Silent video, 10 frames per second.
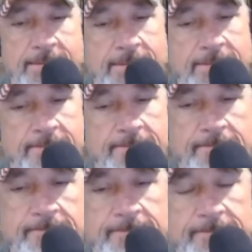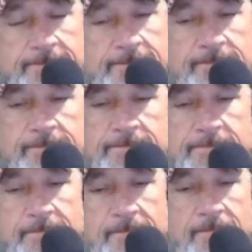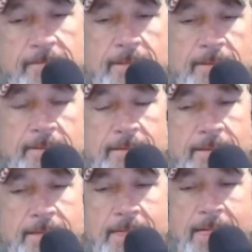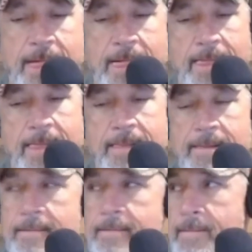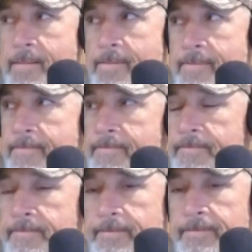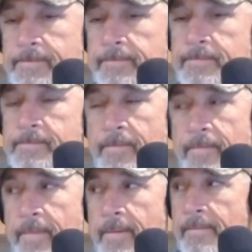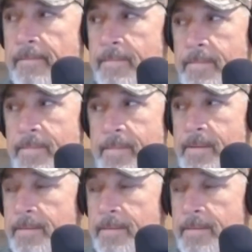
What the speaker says: (not speaking)